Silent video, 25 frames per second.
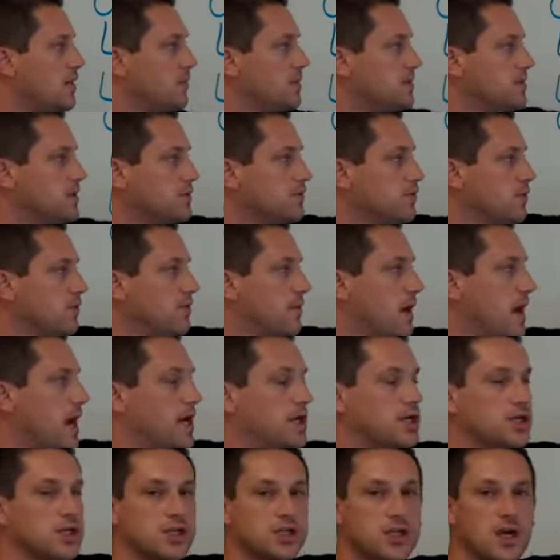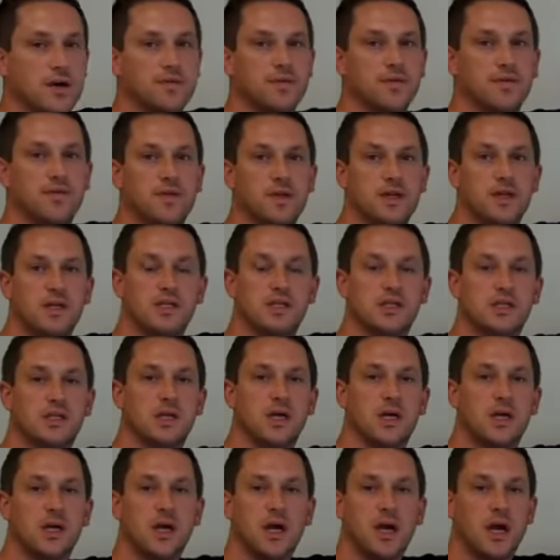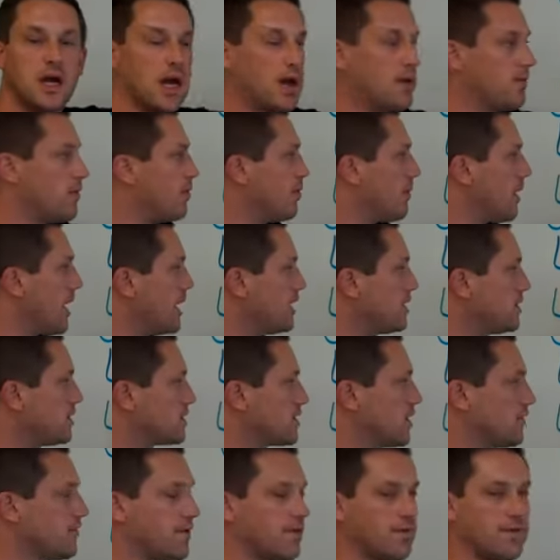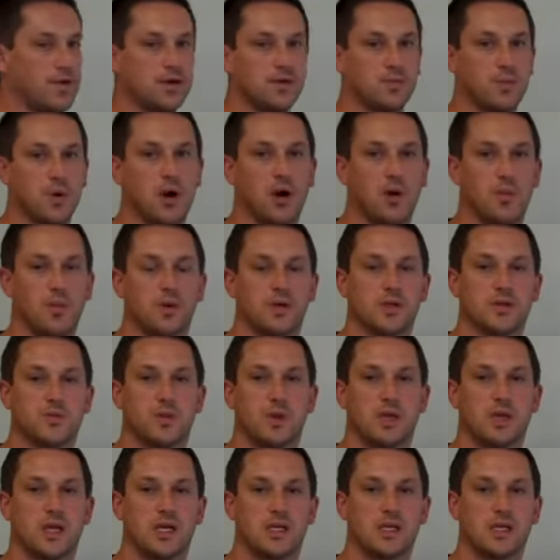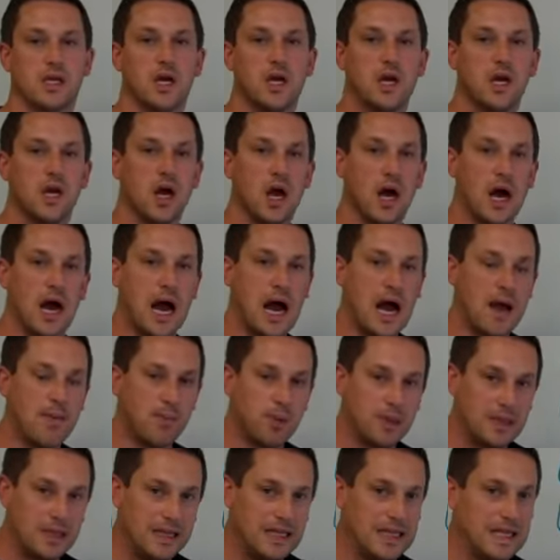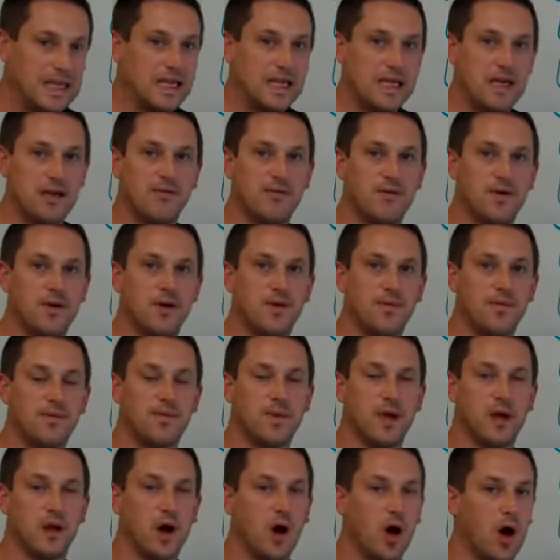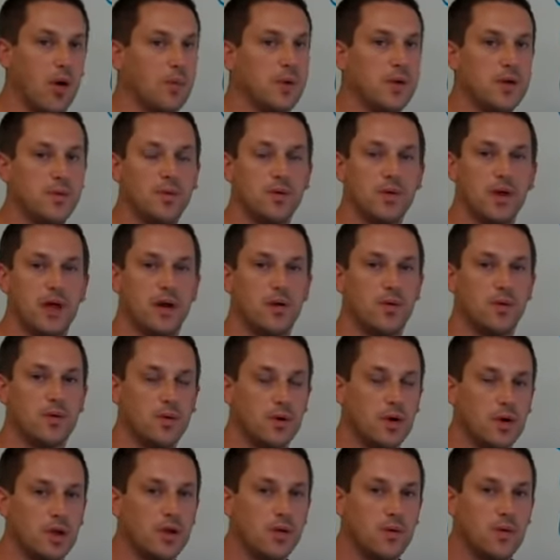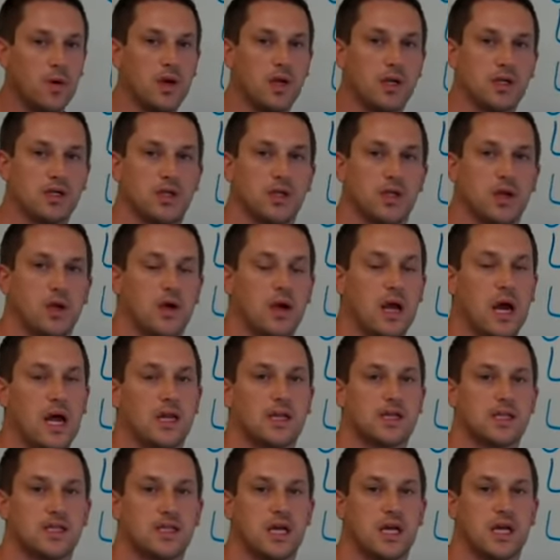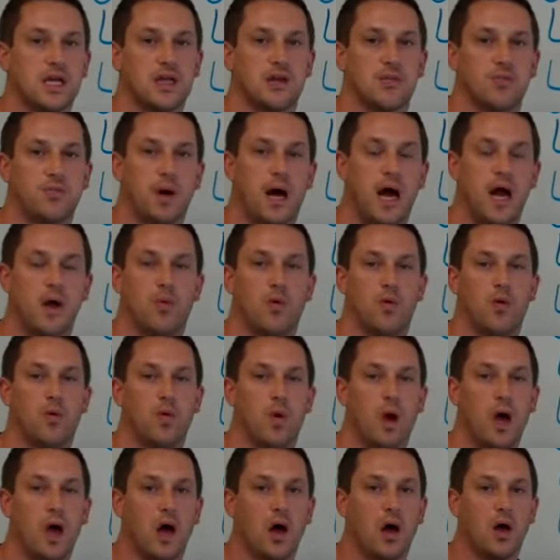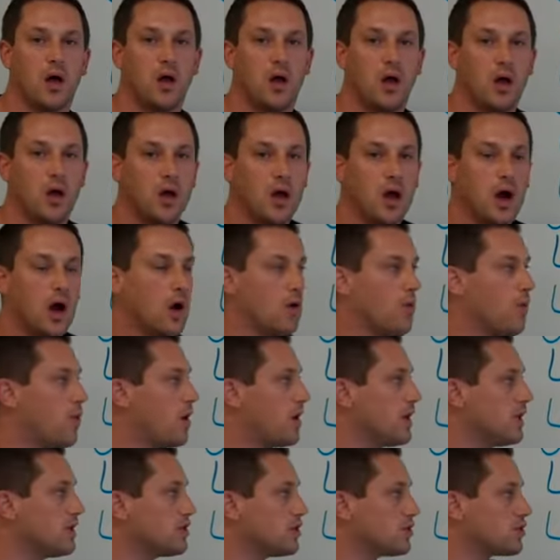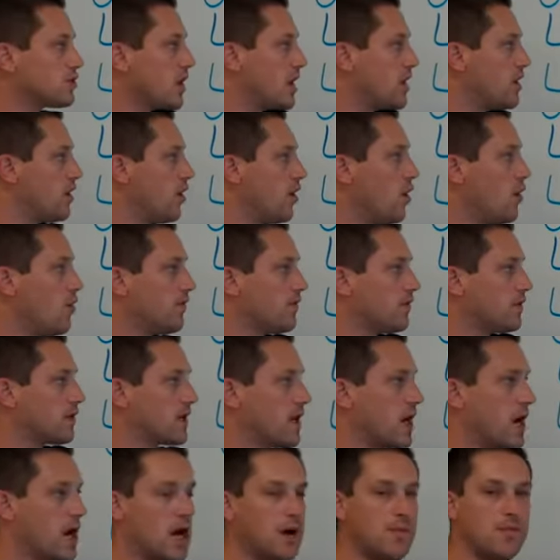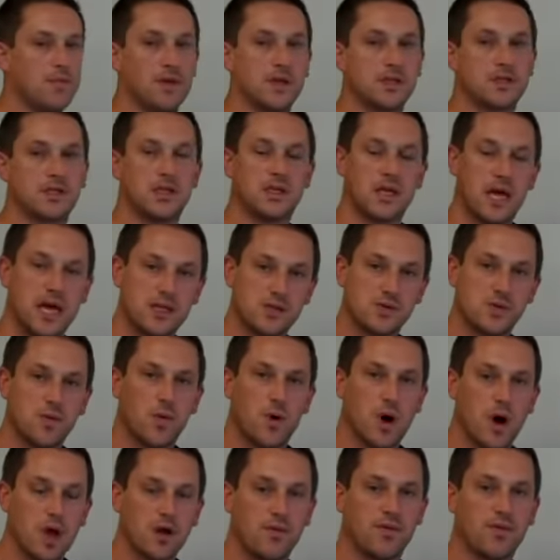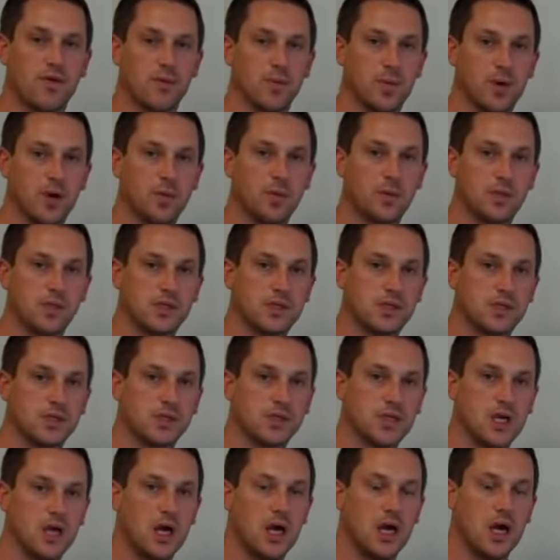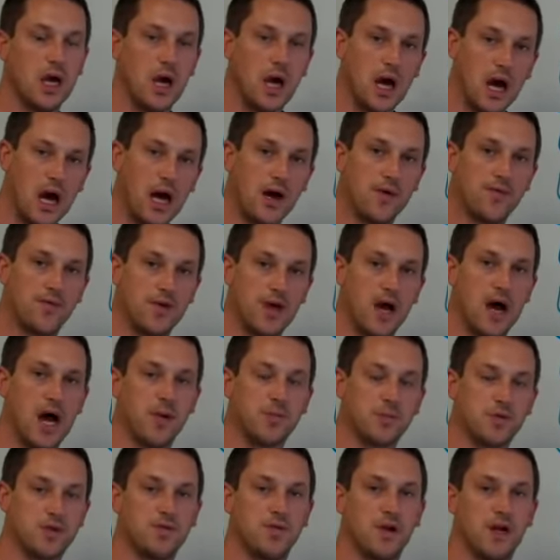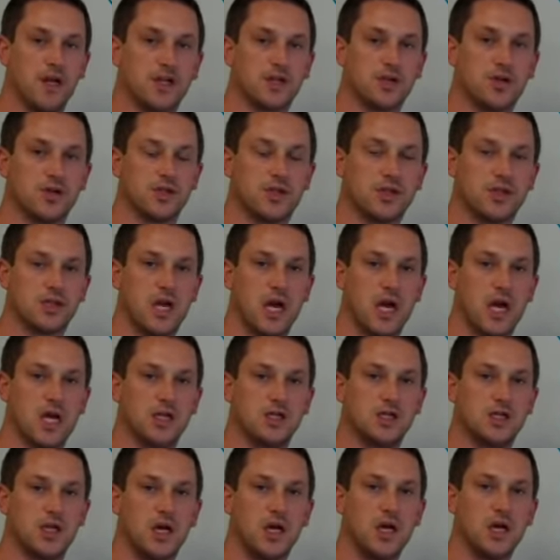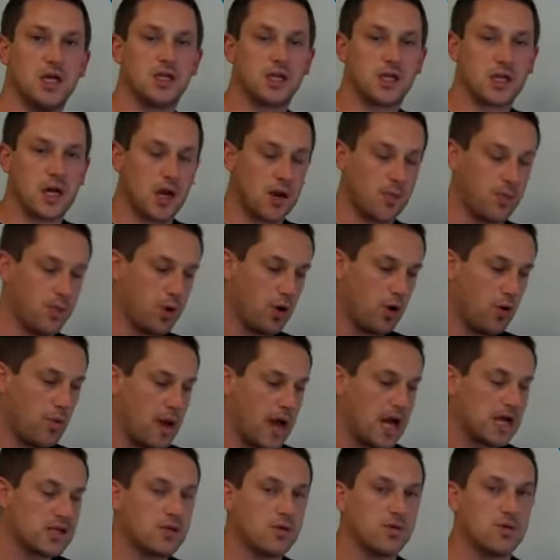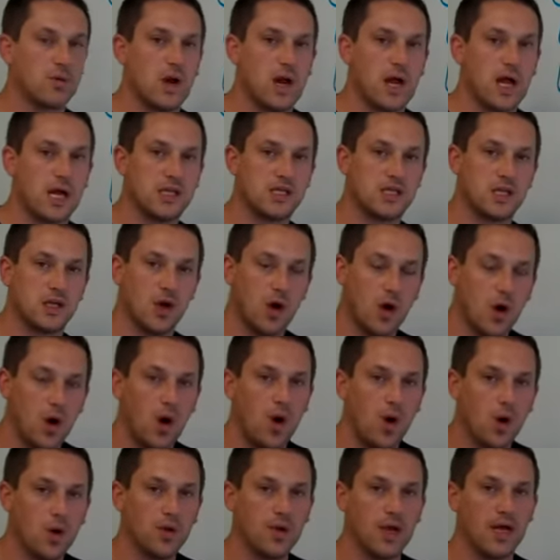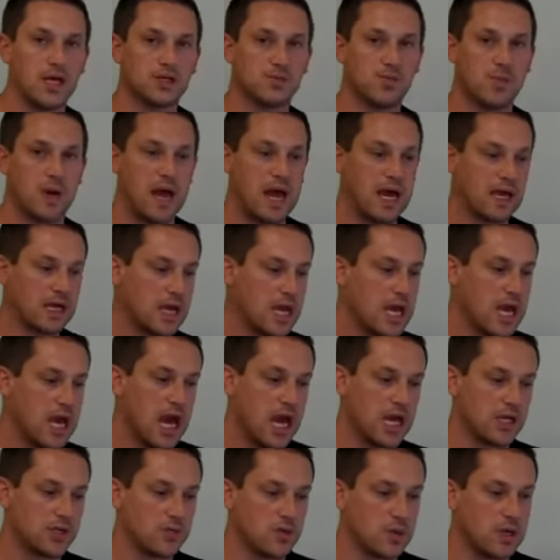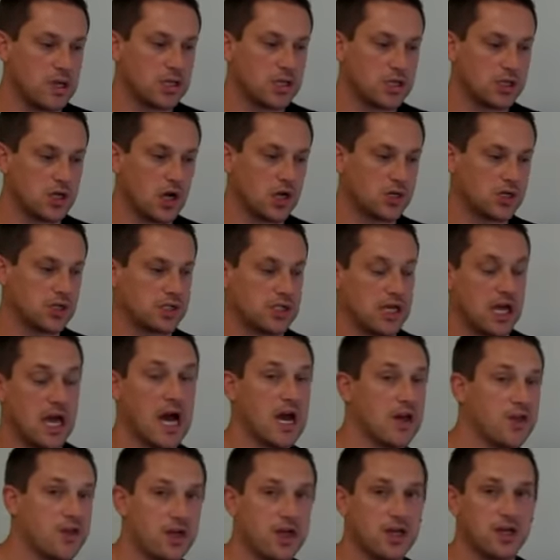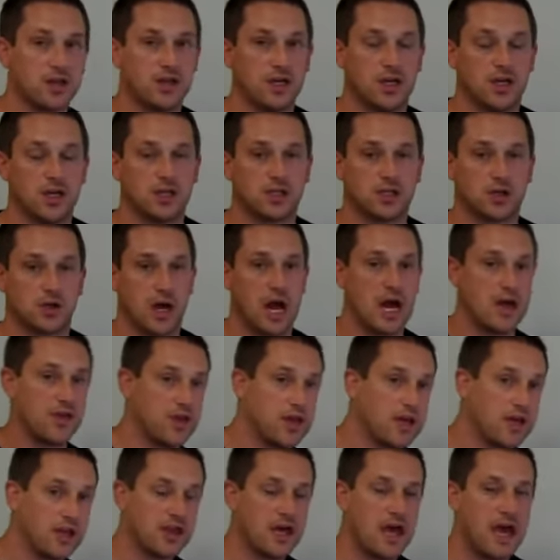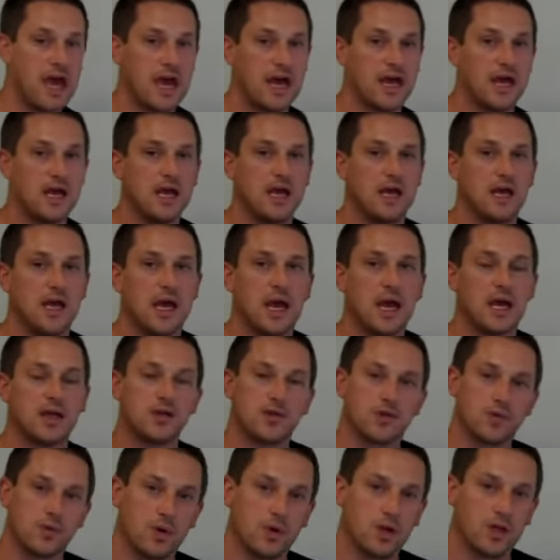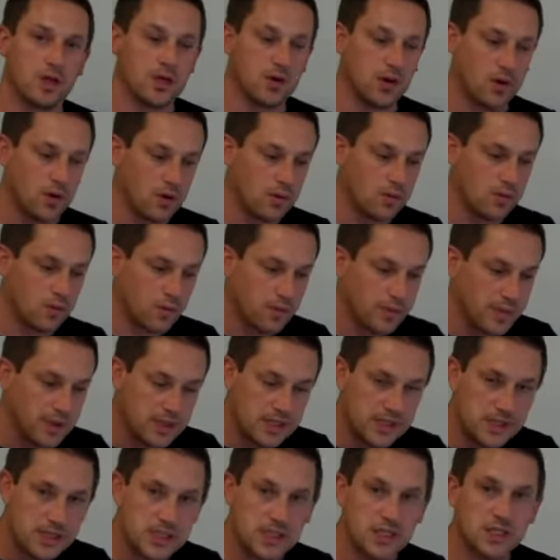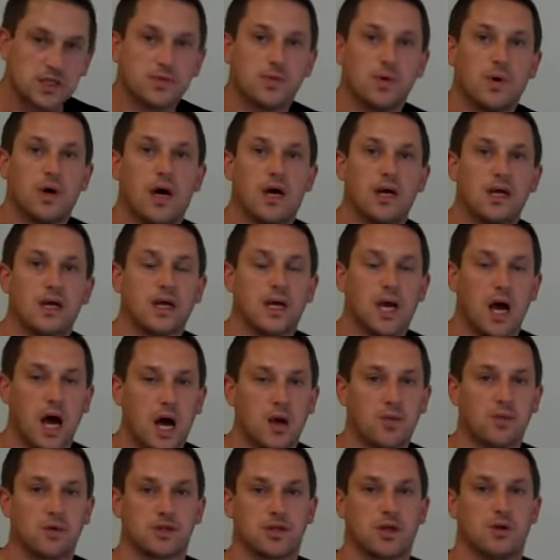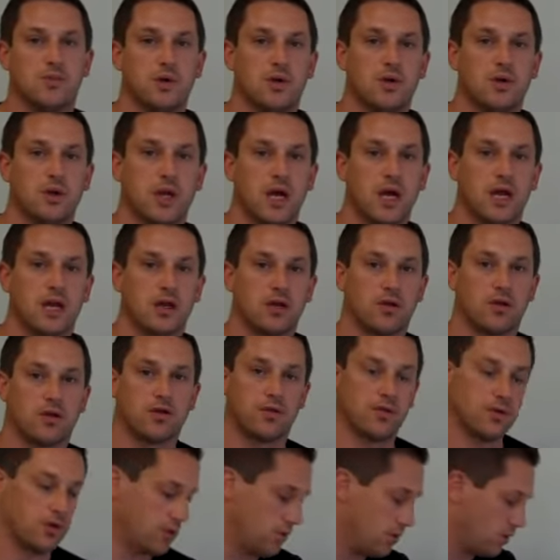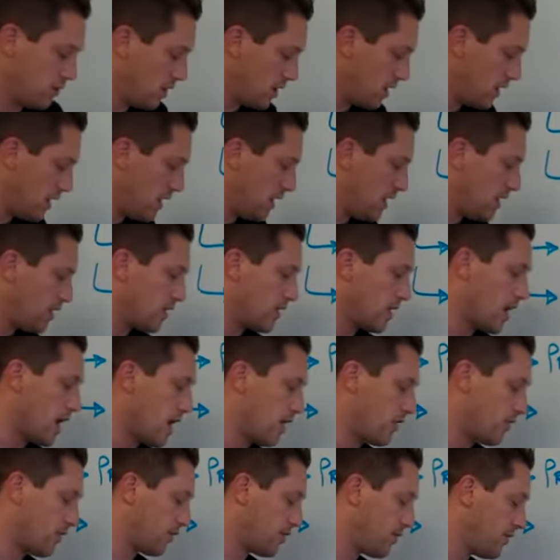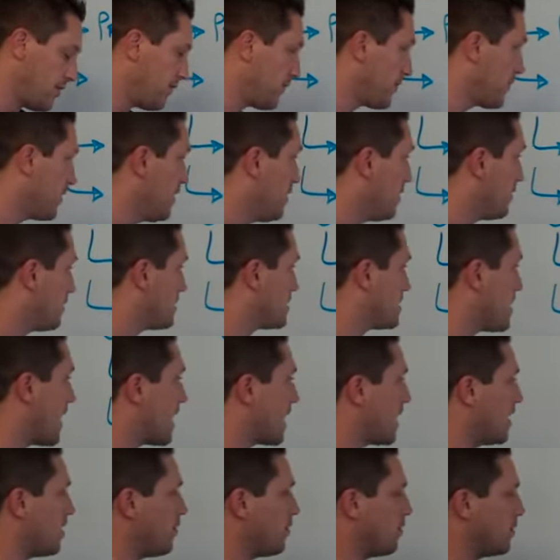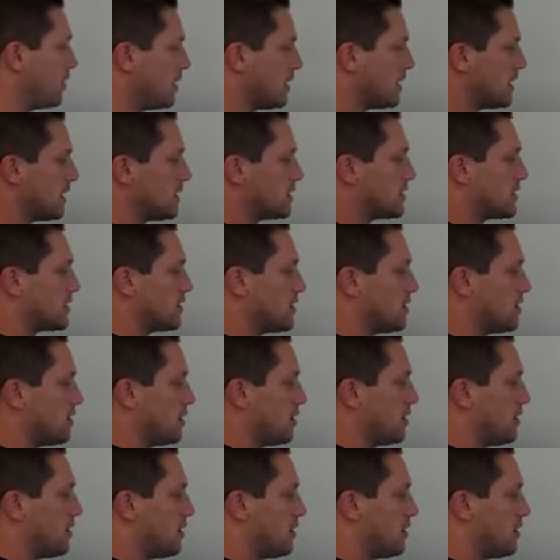But just remind yourself of this and remind yourself of this purpose, because I believe that all people that are really wanting to learn how to study the Bible well are wanting to try to overcome this. And that's one of the purposes of the observational stage, to kind of pull back the reins and hold us back as we start to say, I think this or I think that, and to really go, but is this what God was communicating through the author? The second one is